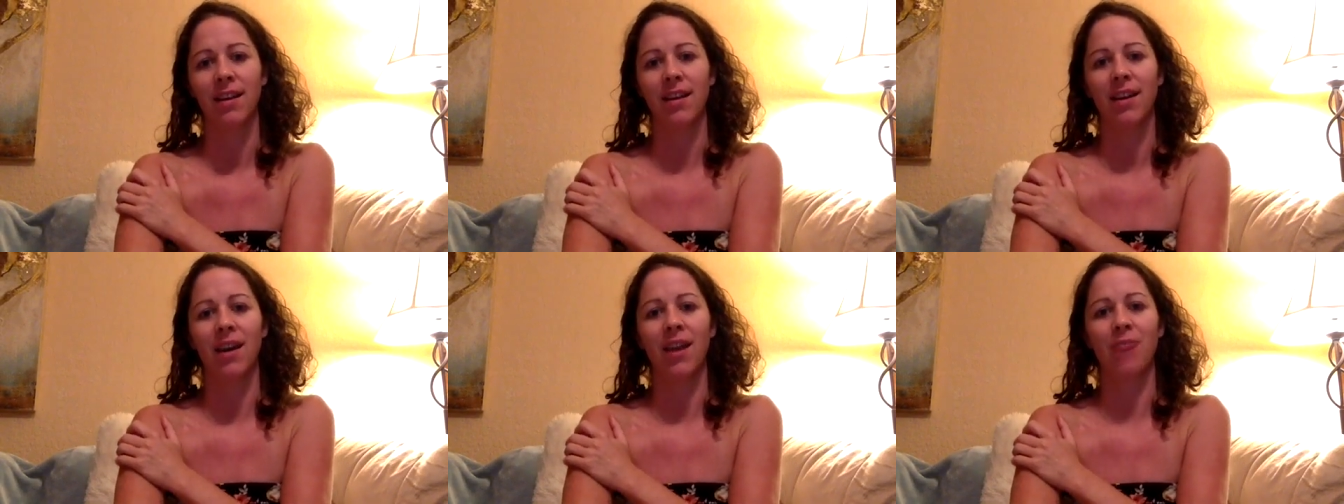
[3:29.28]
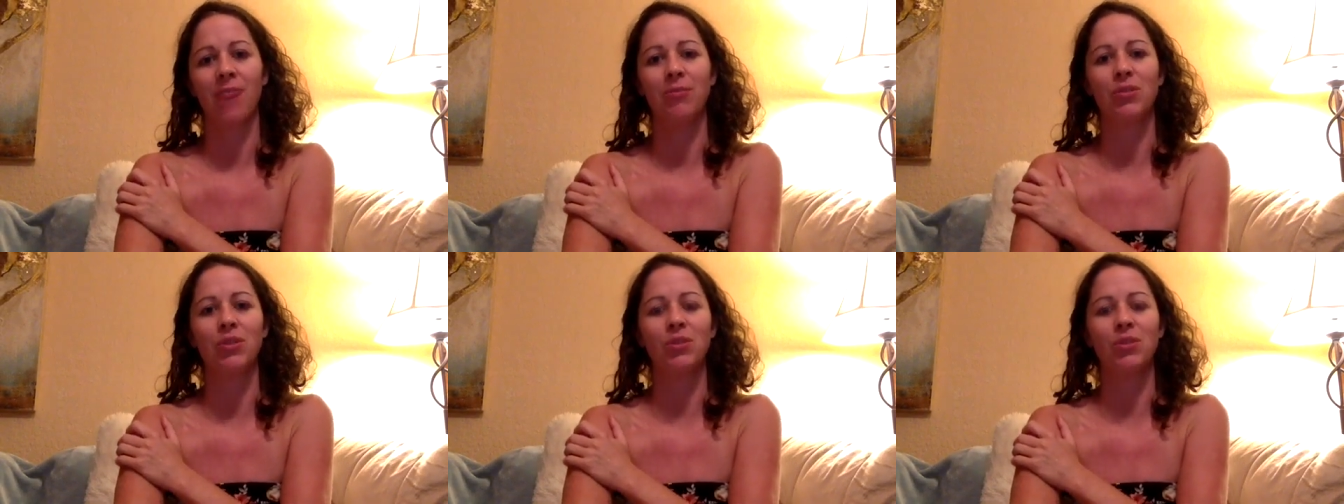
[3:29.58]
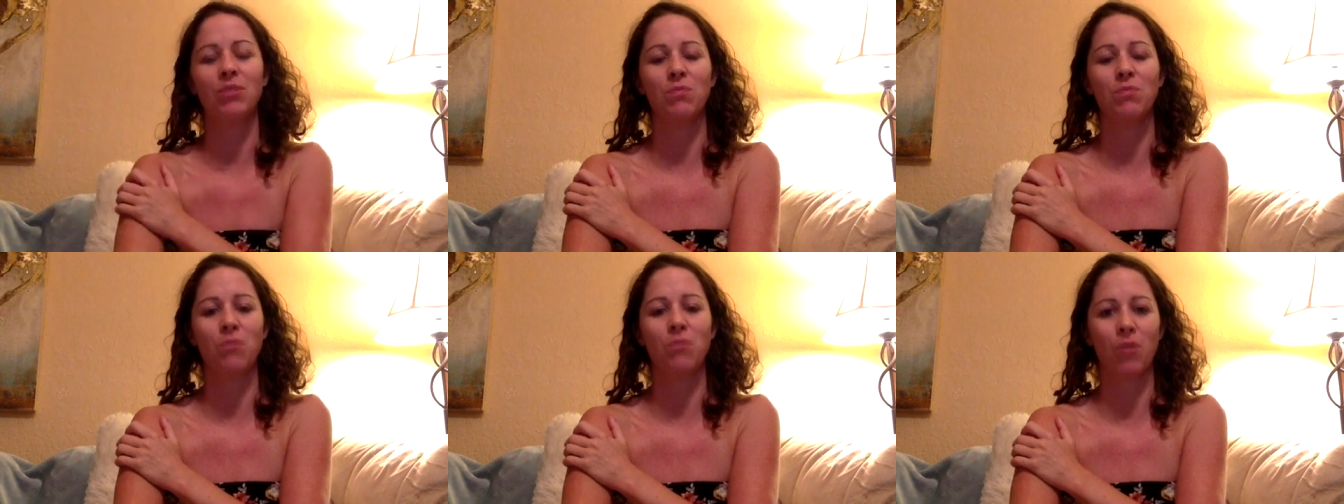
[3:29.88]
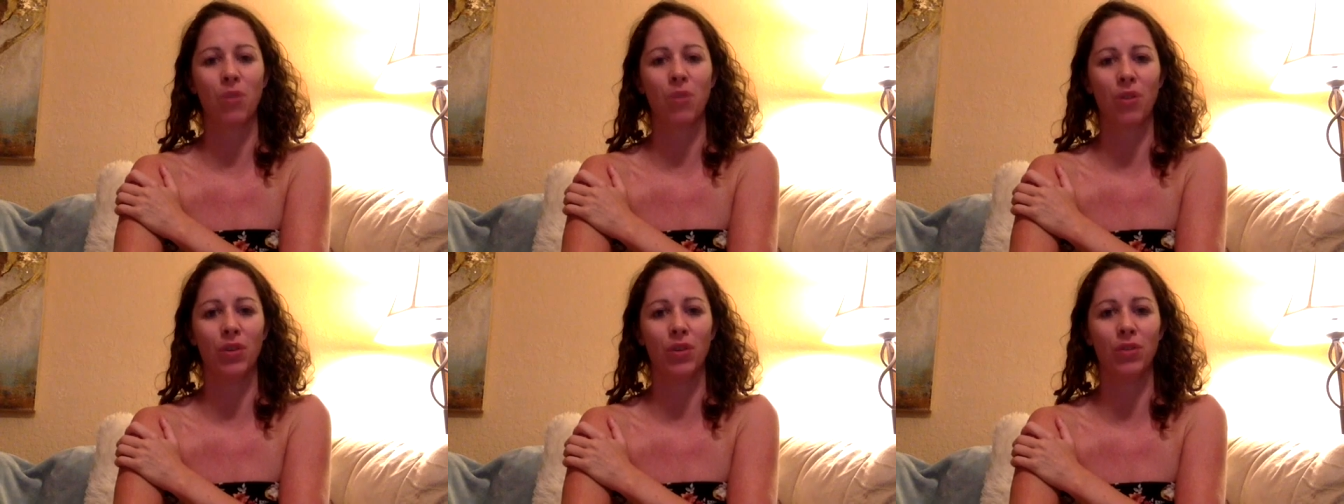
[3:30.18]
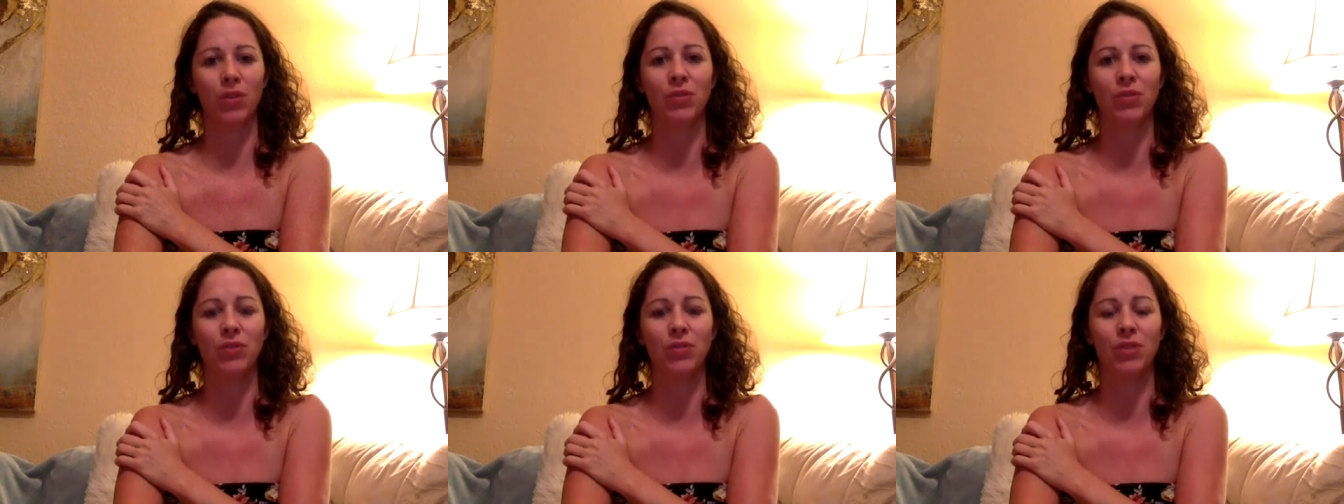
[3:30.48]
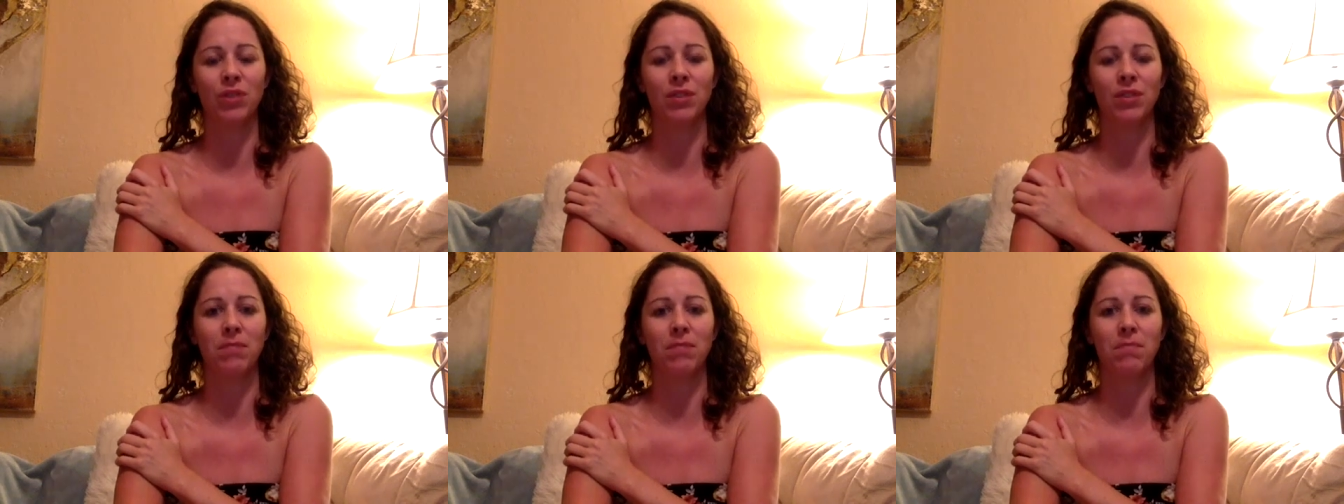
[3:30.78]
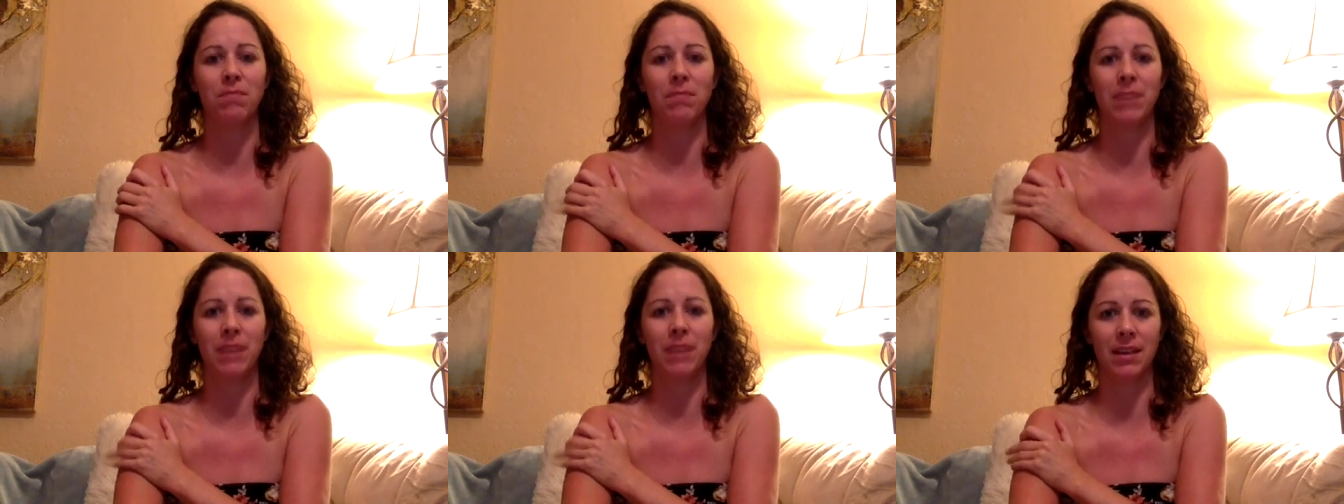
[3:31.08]
how much more could you just
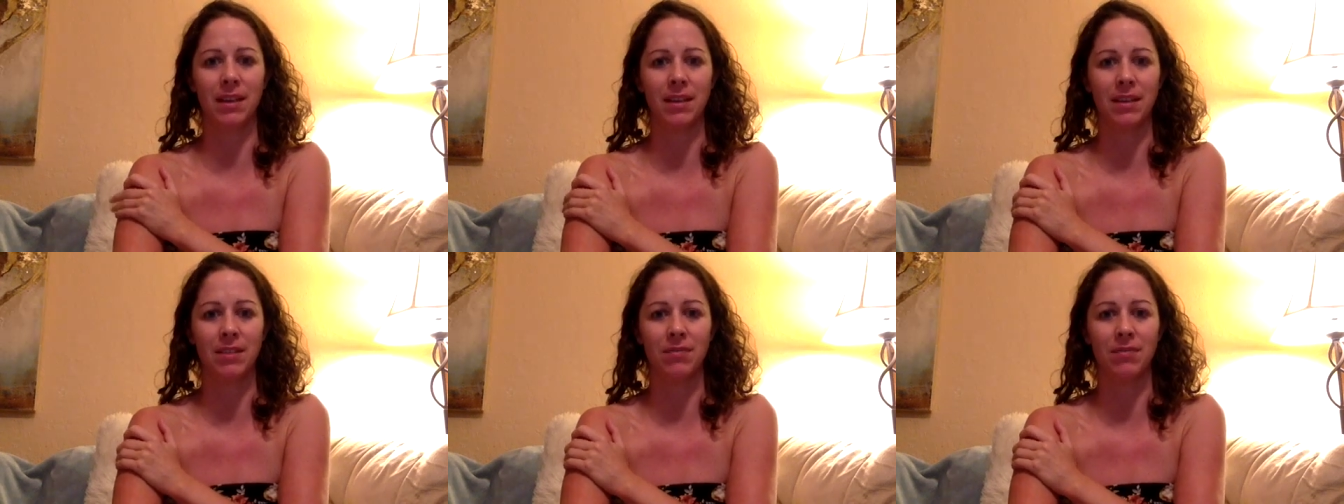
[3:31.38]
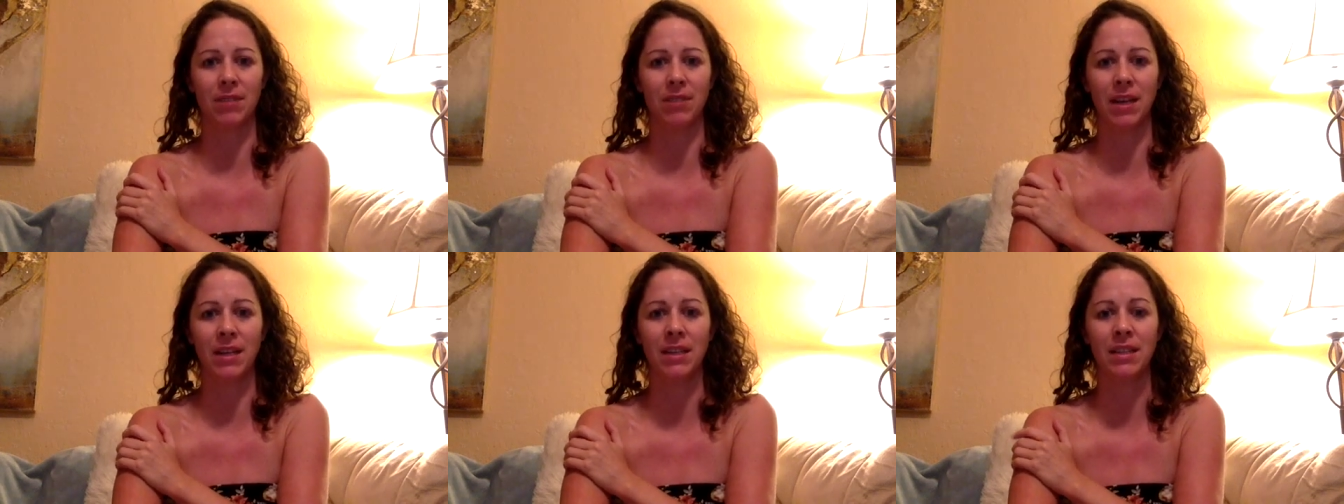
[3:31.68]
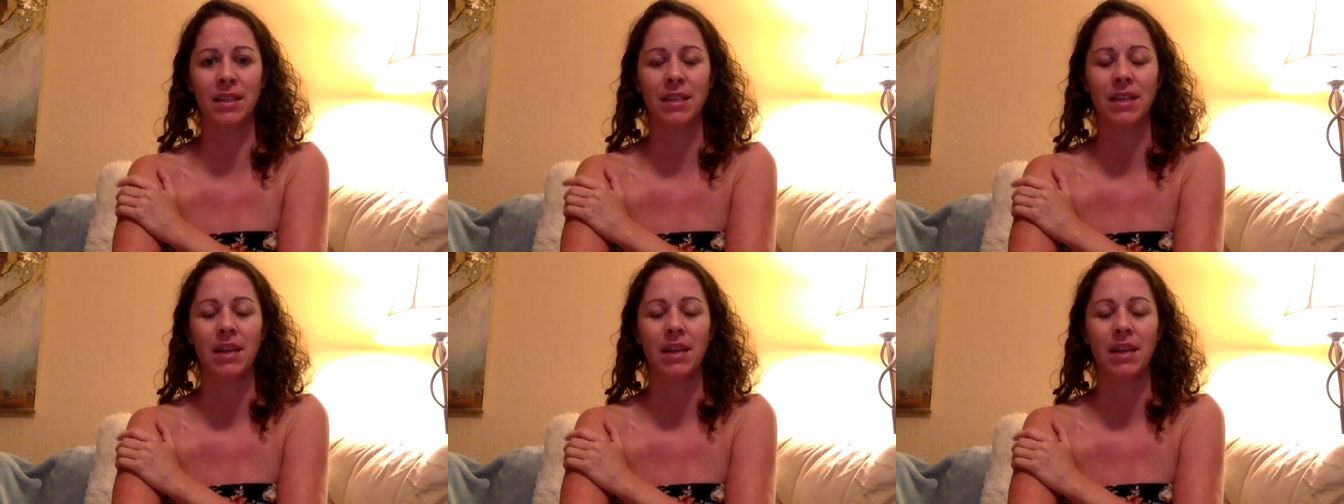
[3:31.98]
be it, right?